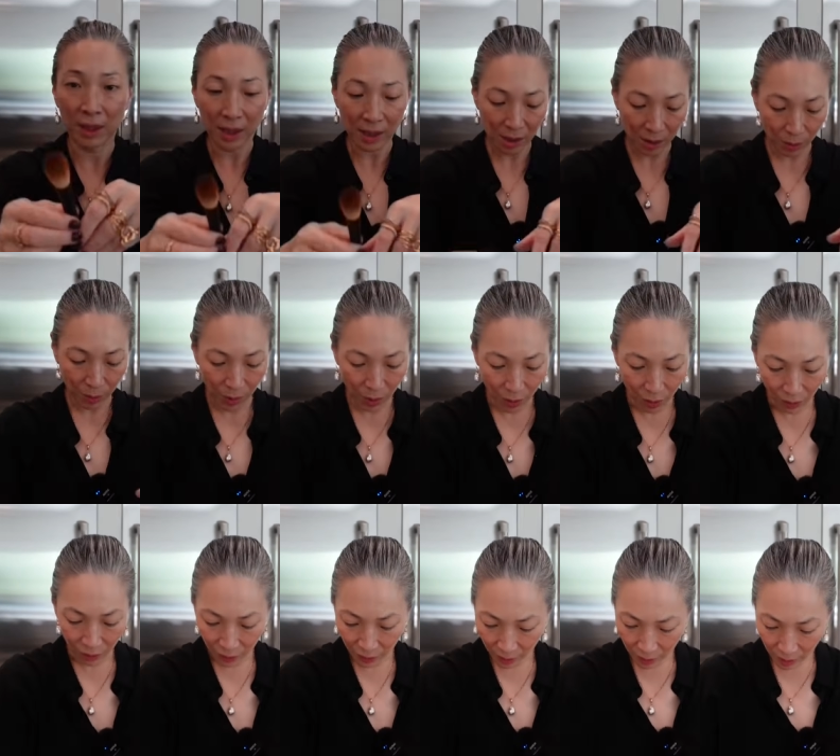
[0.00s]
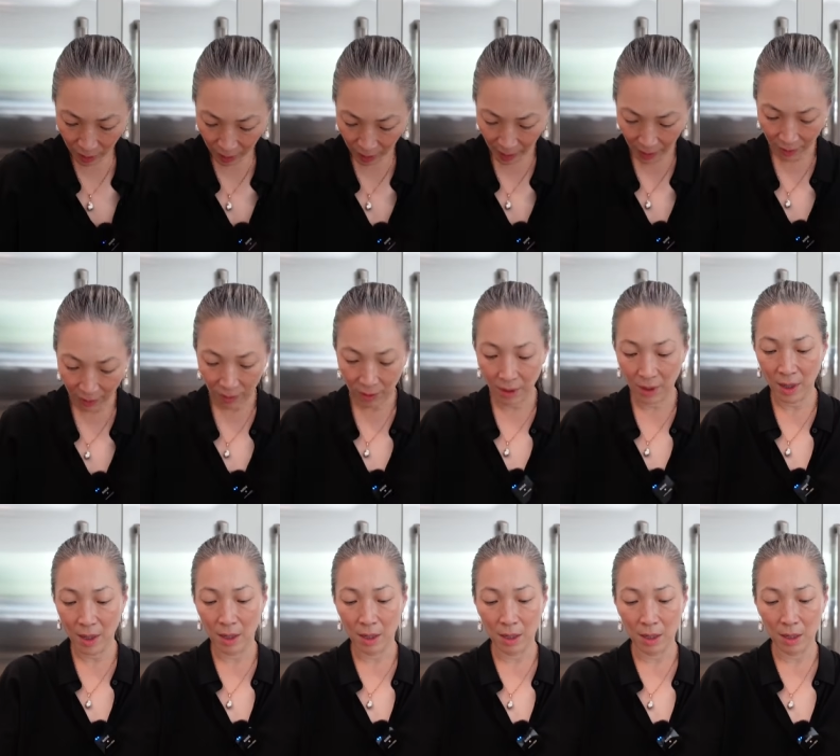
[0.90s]
That's beautiful. And
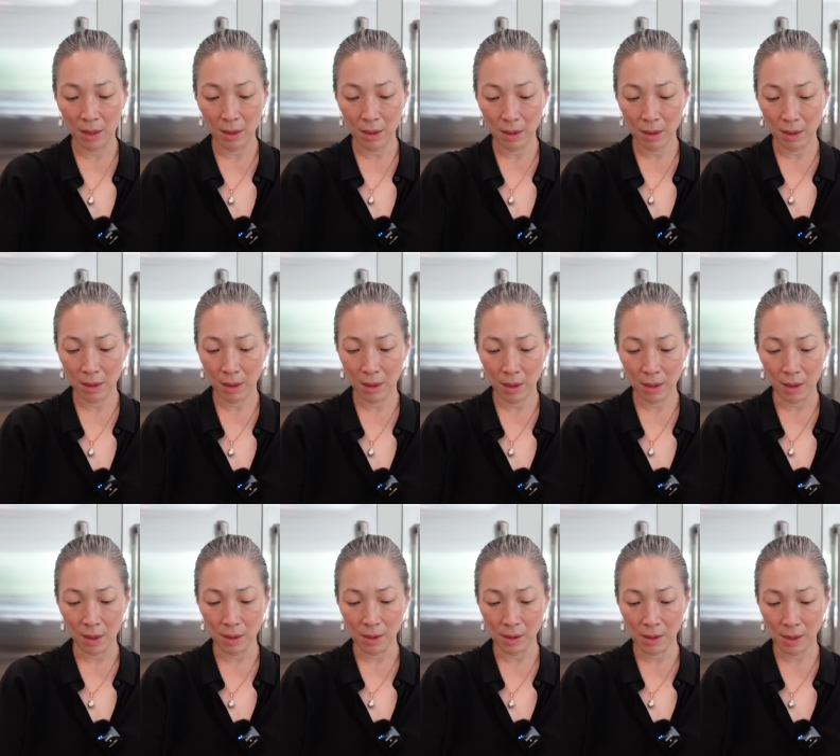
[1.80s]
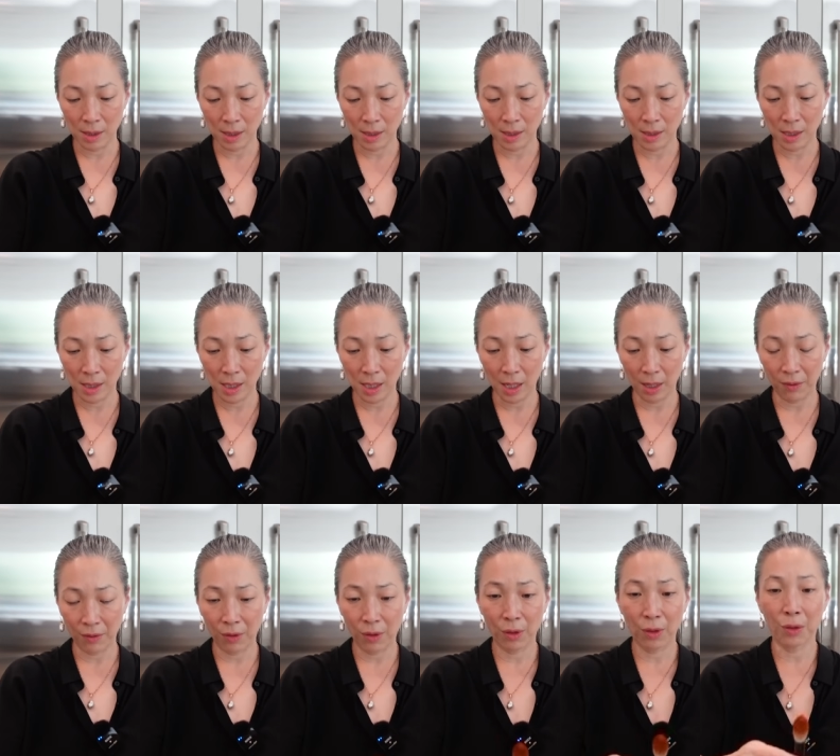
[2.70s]
then this is
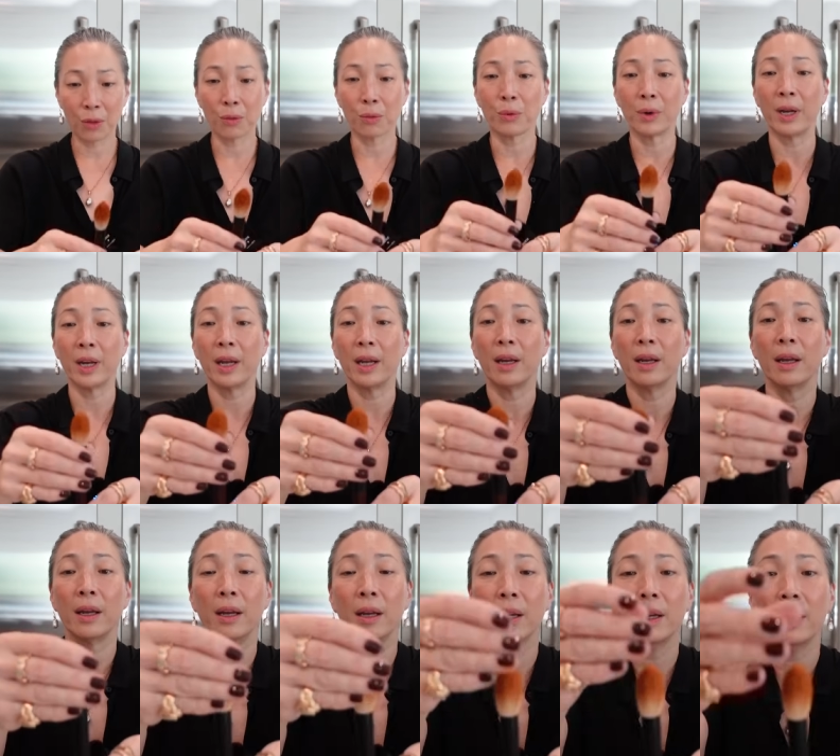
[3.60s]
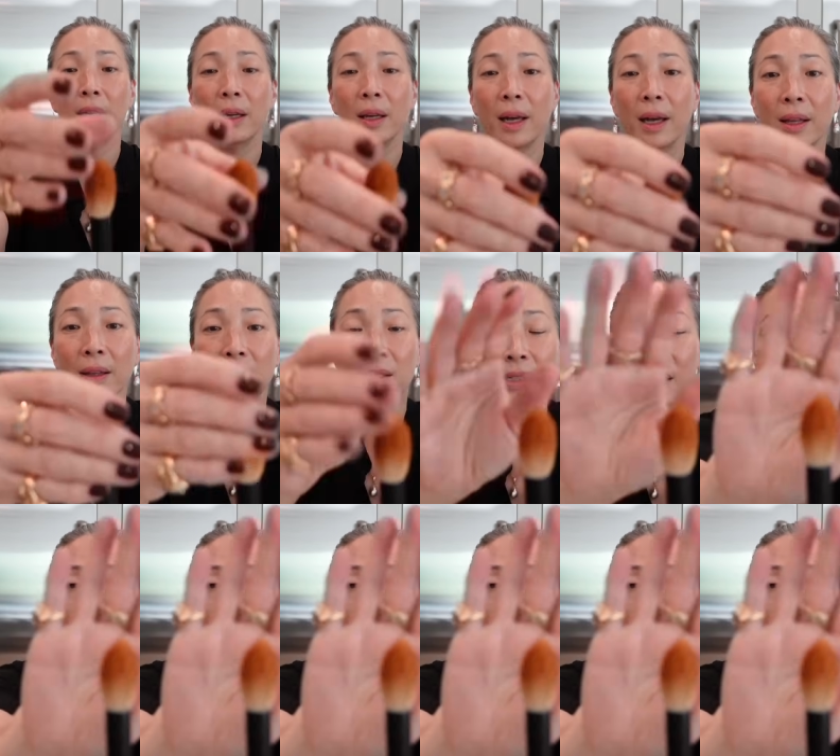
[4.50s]
TF3, and this